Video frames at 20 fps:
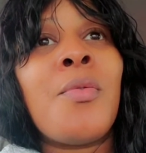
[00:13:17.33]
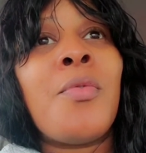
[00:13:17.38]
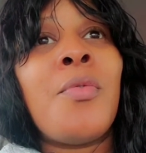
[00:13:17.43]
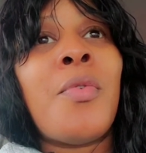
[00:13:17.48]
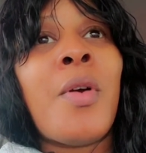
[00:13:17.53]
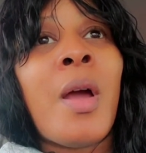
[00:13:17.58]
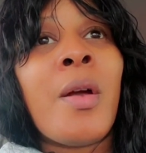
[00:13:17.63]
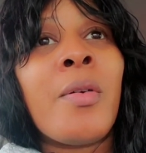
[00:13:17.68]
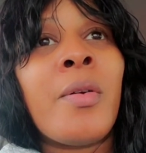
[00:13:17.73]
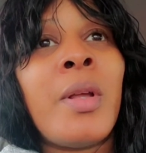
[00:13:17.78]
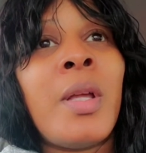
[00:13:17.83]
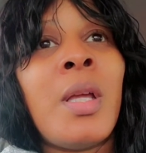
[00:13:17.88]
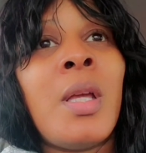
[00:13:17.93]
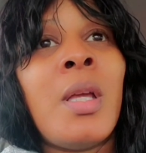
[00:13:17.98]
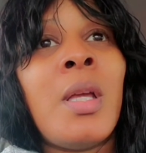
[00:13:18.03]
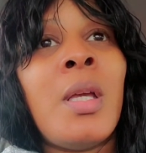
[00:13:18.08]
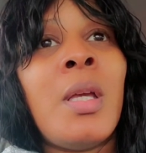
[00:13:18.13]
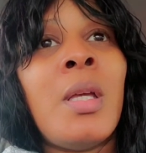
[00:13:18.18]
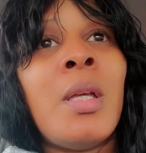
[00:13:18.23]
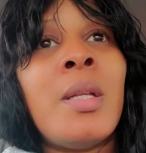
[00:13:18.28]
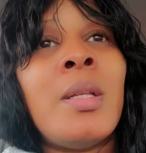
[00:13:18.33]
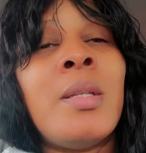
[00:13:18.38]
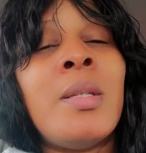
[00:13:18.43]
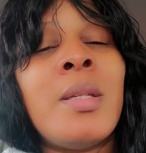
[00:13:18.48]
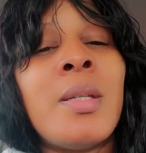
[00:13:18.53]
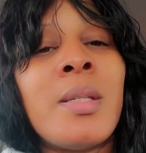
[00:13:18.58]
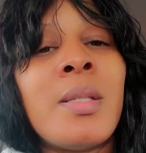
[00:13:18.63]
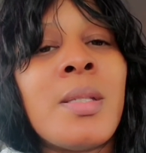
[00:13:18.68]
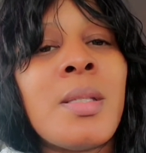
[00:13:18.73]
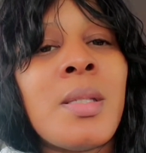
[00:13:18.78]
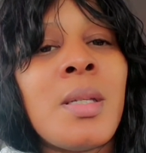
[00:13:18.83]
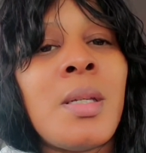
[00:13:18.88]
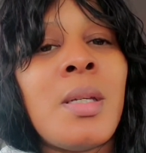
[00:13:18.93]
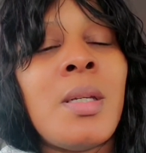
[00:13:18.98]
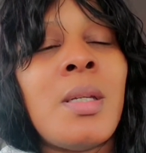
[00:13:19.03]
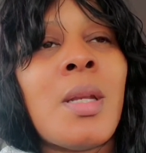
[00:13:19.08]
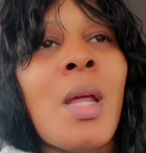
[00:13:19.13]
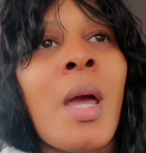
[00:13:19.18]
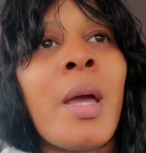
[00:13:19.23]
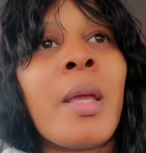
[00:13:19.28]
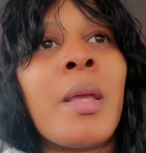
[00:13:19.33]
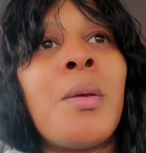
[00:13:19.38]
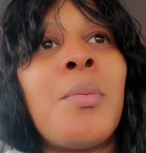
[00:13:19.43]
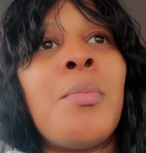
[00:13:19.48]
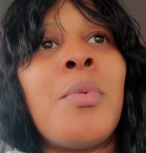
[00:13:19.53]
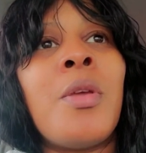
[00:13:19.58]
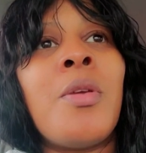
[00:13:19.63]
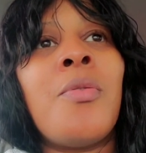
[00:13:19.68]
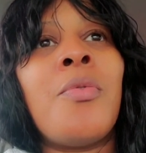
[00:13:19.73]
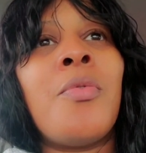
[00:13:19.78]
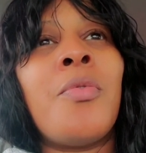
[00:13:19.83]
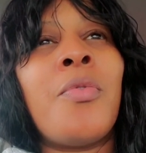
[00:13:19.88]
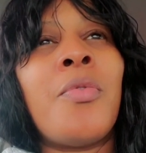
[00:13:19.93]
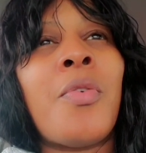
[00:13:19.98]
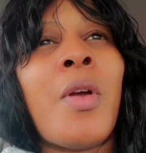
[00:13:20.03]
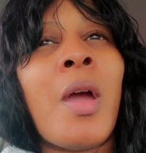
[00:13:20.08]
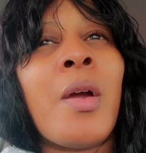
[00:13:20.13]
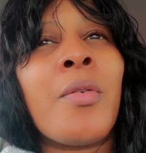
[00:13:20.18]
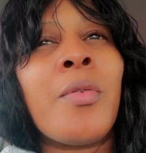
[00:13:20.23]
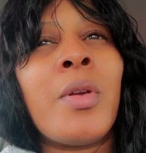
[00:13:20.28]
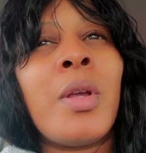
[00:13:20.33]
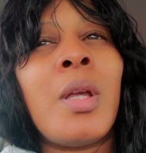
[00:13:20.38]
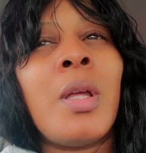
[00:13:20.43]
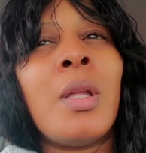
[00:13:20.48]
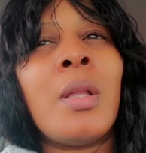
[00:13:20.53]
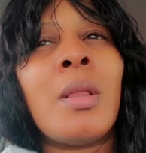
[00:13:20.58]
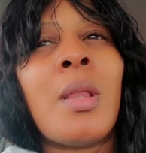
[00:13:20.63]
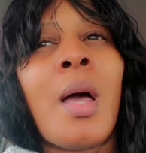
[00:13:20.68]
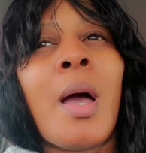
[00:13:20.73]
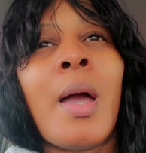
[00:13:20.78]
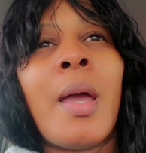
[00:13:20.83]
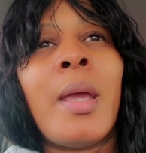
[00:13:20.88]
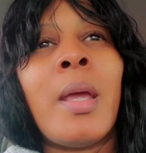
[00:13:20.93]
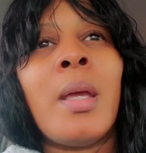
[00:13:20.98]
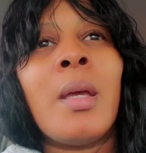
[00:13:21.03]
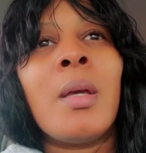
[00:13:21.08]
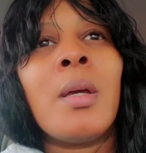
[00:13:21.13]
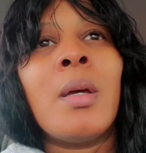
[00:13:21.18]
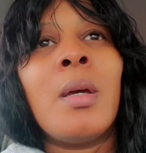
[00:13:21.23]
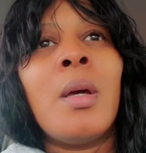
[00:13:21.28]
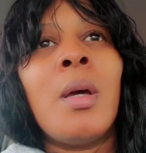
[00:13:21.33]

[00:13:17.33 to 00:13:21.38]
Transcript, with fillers: very distant, I can be very, like,